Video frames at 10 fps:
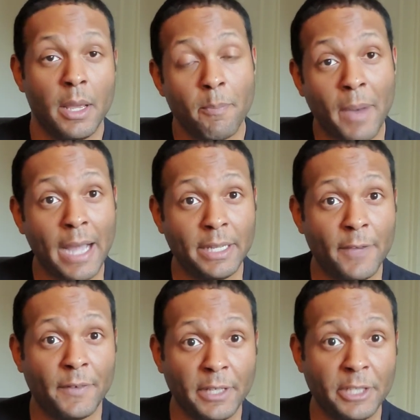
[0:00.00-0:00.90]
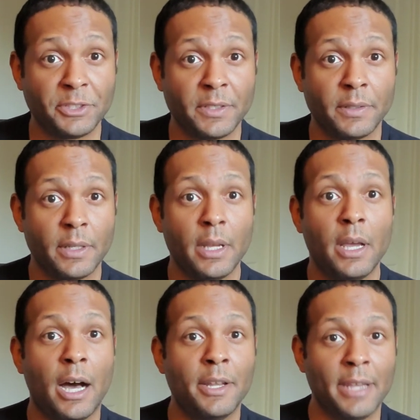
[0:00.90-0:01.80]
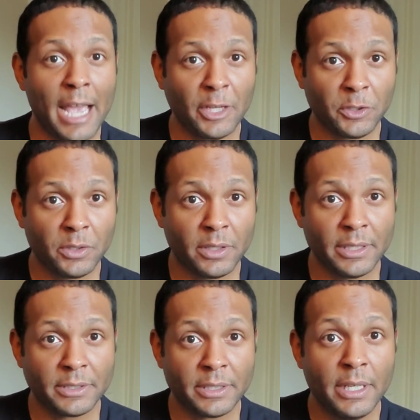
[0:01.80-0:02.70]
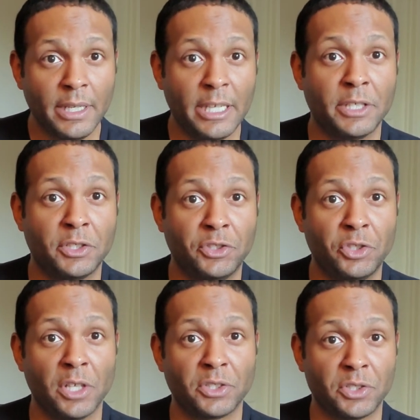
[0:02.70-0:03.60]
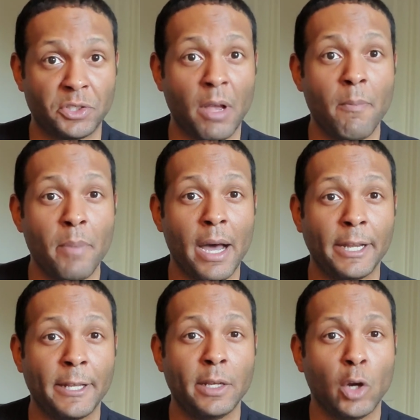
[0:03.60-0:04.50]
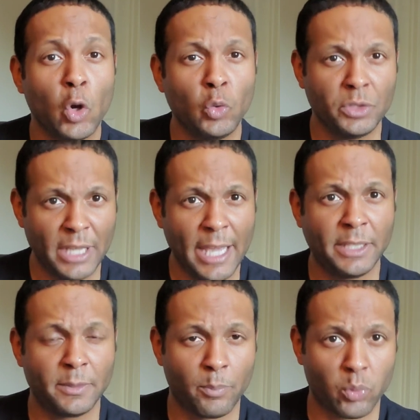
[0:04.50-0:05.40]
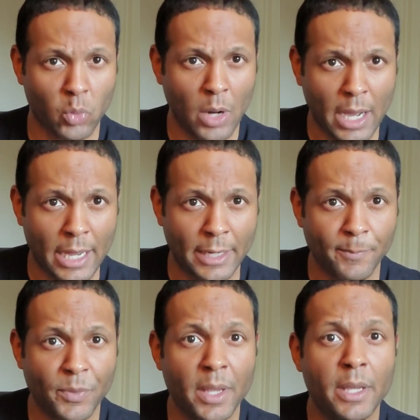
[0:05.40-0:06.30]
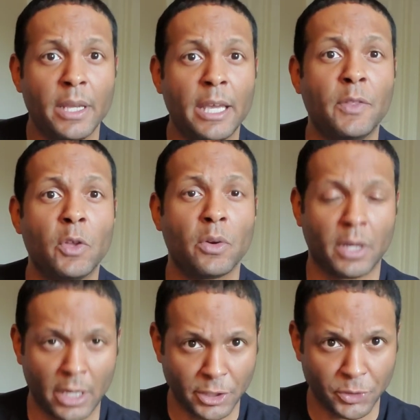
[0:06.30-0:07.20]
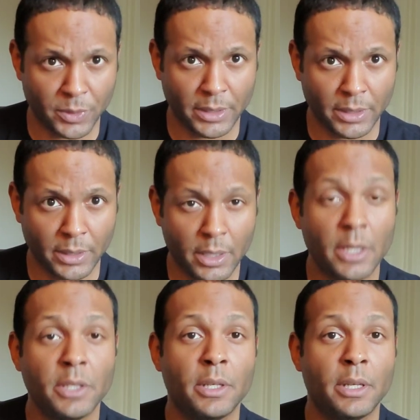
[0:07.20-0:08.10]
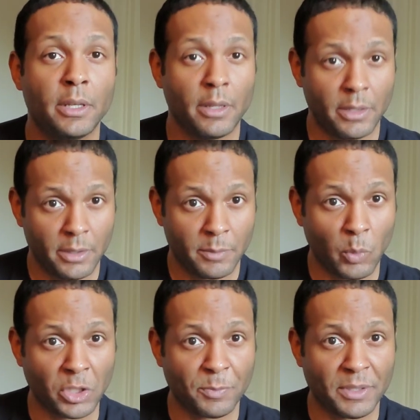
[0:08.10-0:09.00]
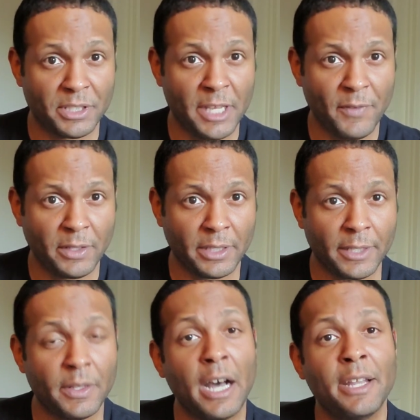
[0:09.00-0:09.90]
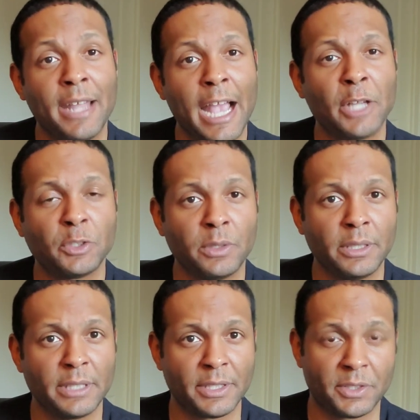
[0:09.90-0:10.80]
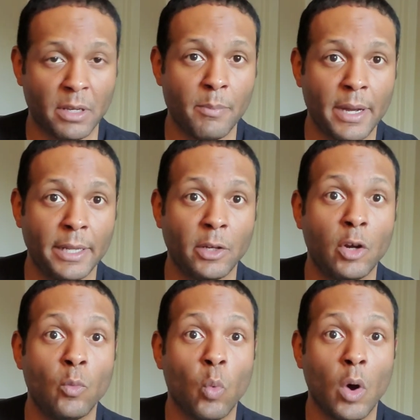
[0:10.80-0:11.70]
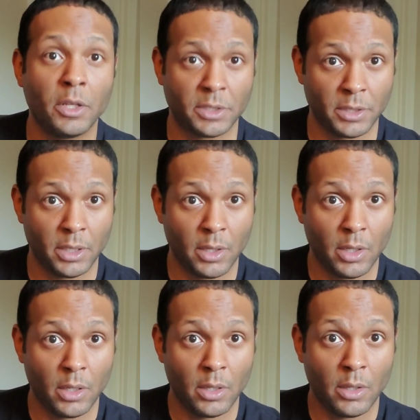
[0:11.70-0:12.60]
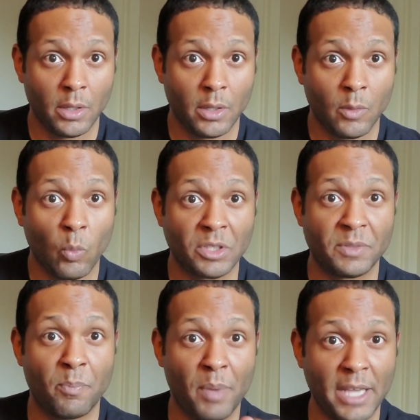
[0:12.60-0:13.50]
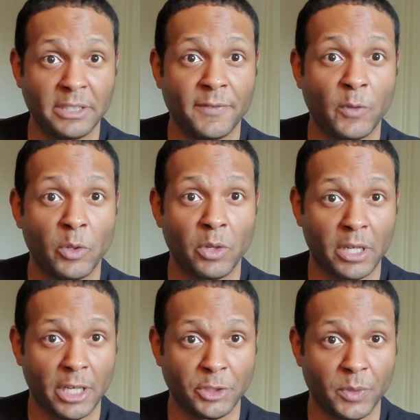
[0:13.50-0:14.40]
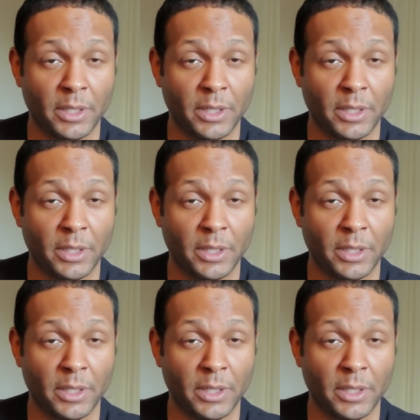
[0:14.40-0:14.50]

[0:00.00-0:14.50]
By definition, a nationalist is just somebody who takes pride in their country. More specifically, a nationalist is somebody who wants what's best for their country,